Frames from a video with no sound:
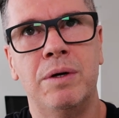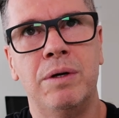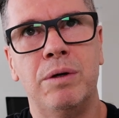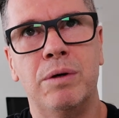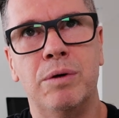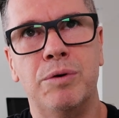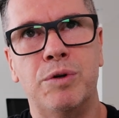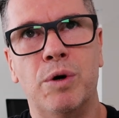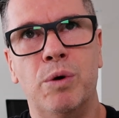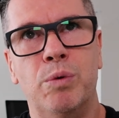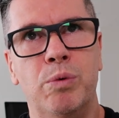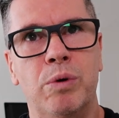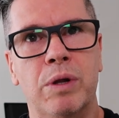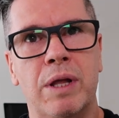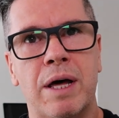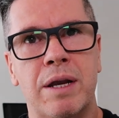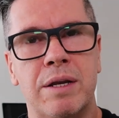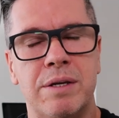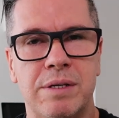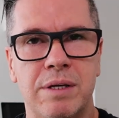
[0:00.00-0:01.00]
don't rule
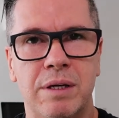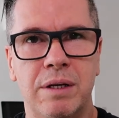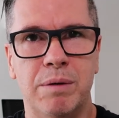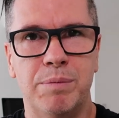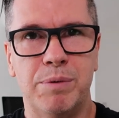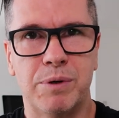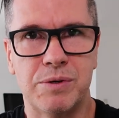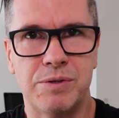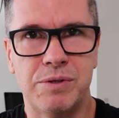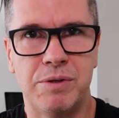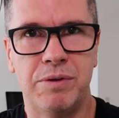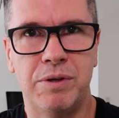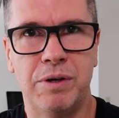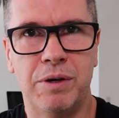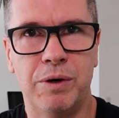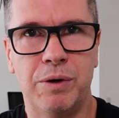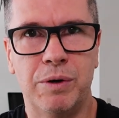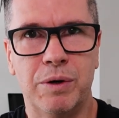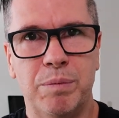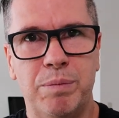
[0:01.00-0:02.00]
out a dealer because you think
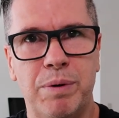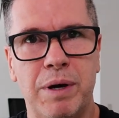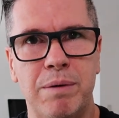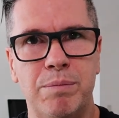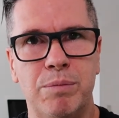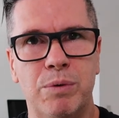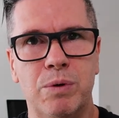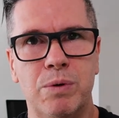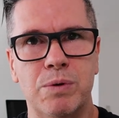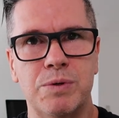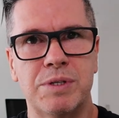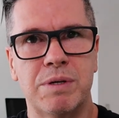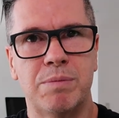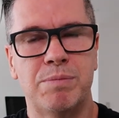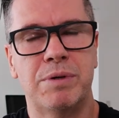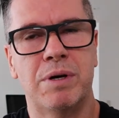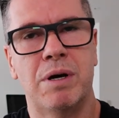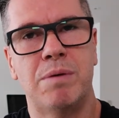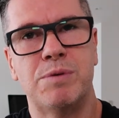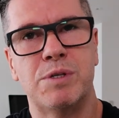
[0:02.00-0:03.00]
you're going to pay more.
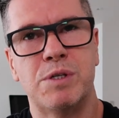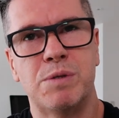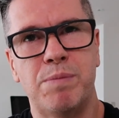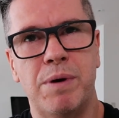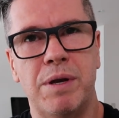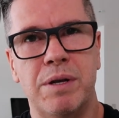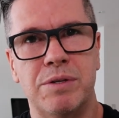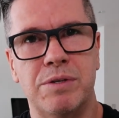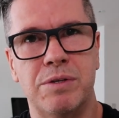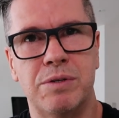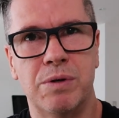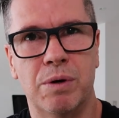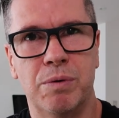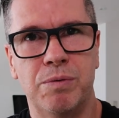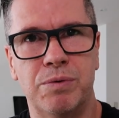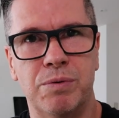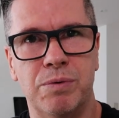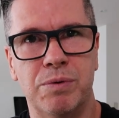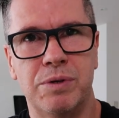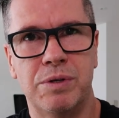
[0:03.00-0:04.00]
Sometimes it's better to do
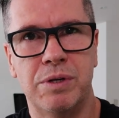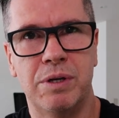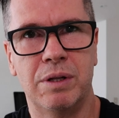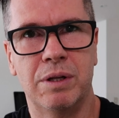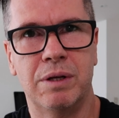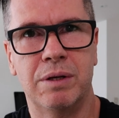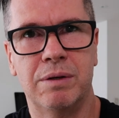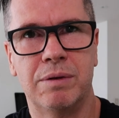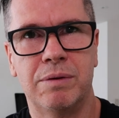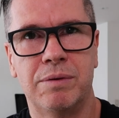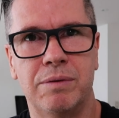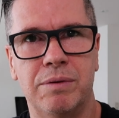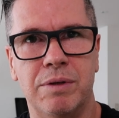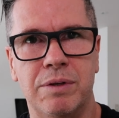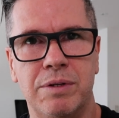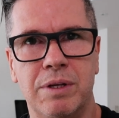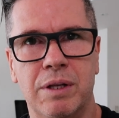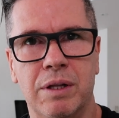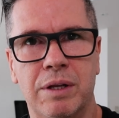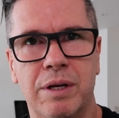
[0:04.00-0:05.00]
it through the dealer
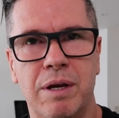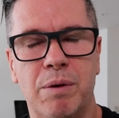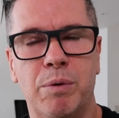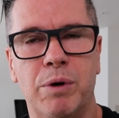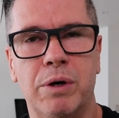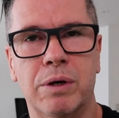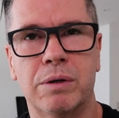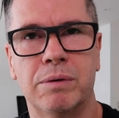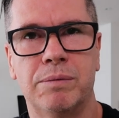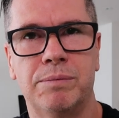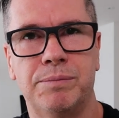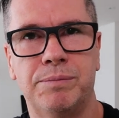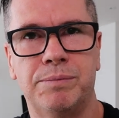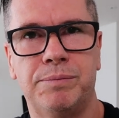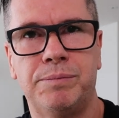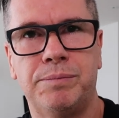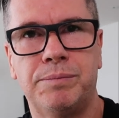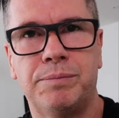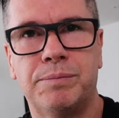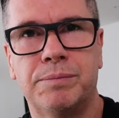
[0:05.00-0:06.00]
network.
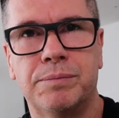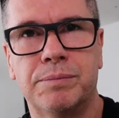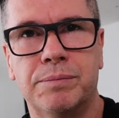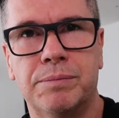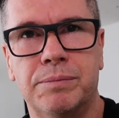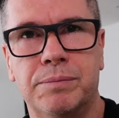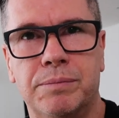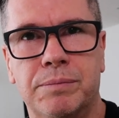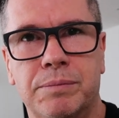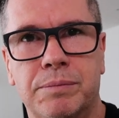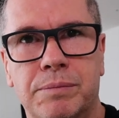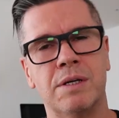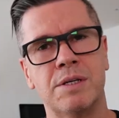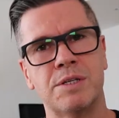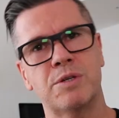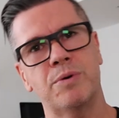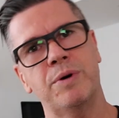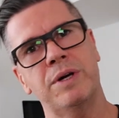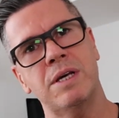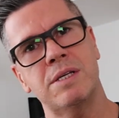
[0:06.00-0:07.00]

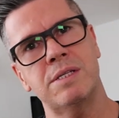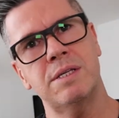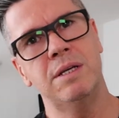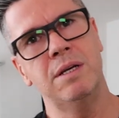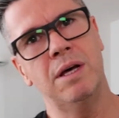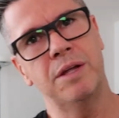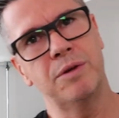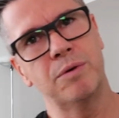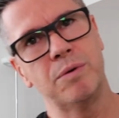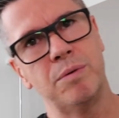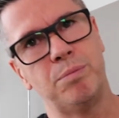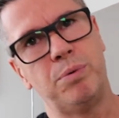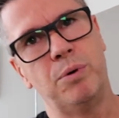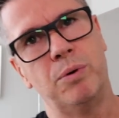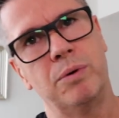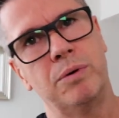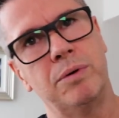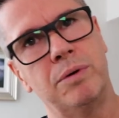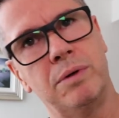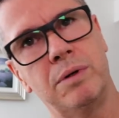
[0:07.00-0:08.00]
So I guess another
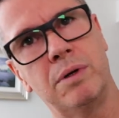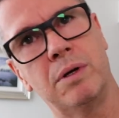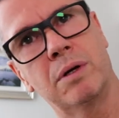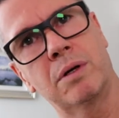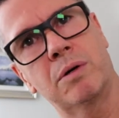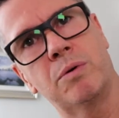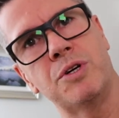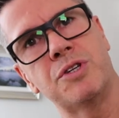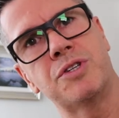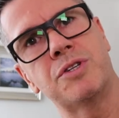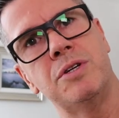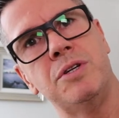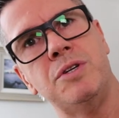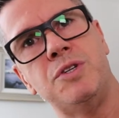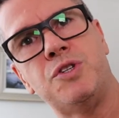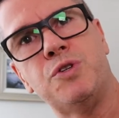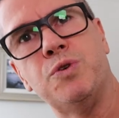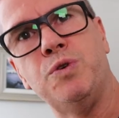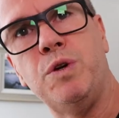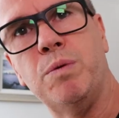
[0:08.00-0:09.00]
important question
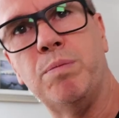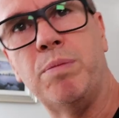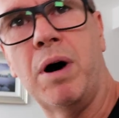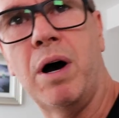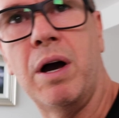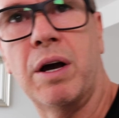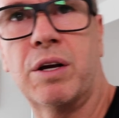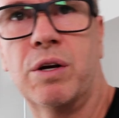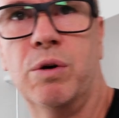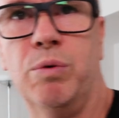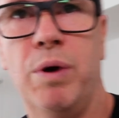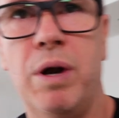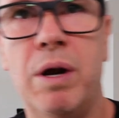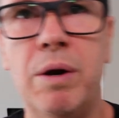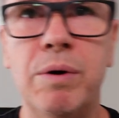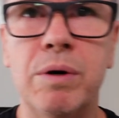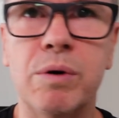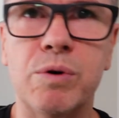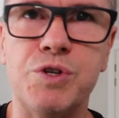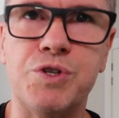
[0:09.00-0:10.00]
is, should you buy a
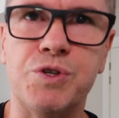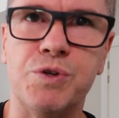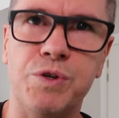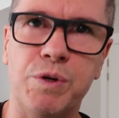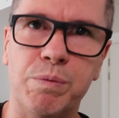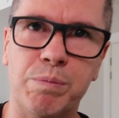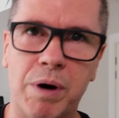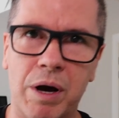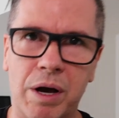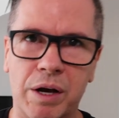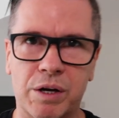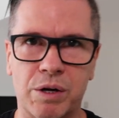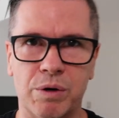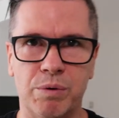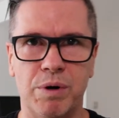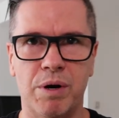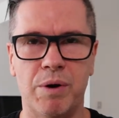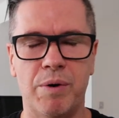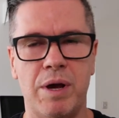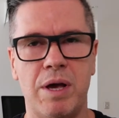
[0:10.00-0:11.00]
Carrera or should you buy a
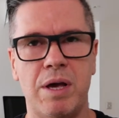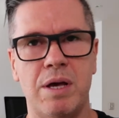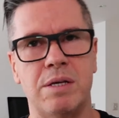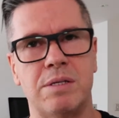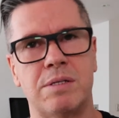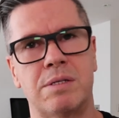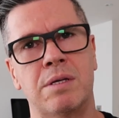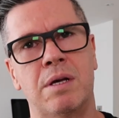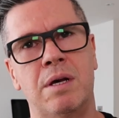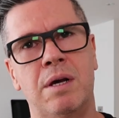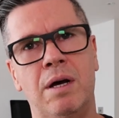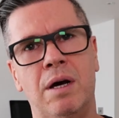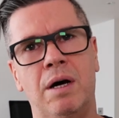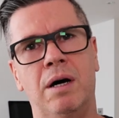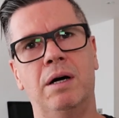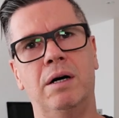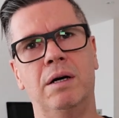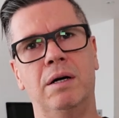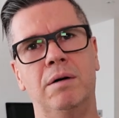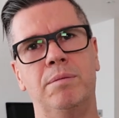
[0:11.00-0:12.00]
Carrera S?
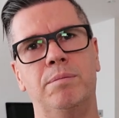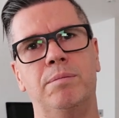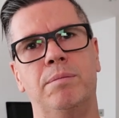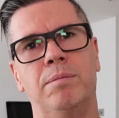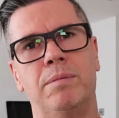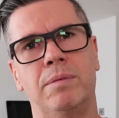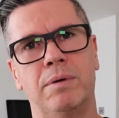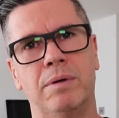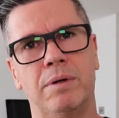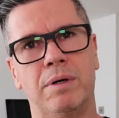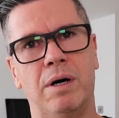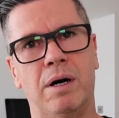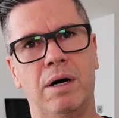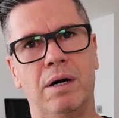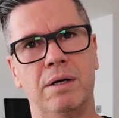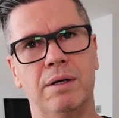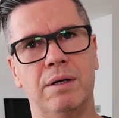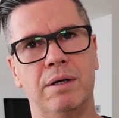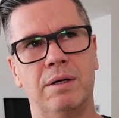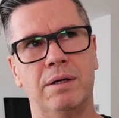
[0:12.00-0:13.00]
I'm
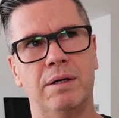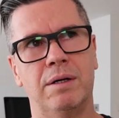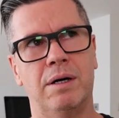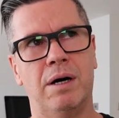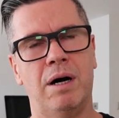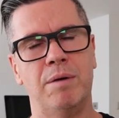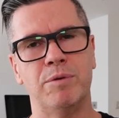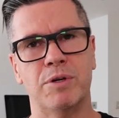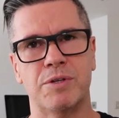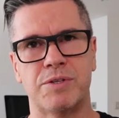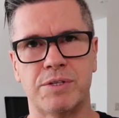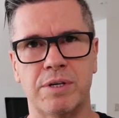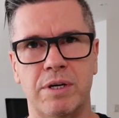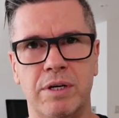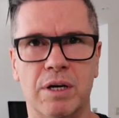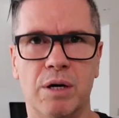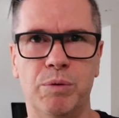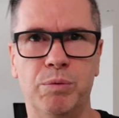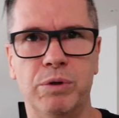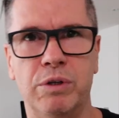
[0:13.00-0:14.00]
not
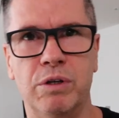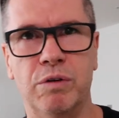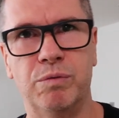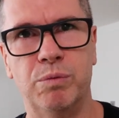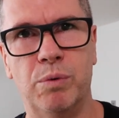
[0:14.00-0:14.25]
saying I wouldn't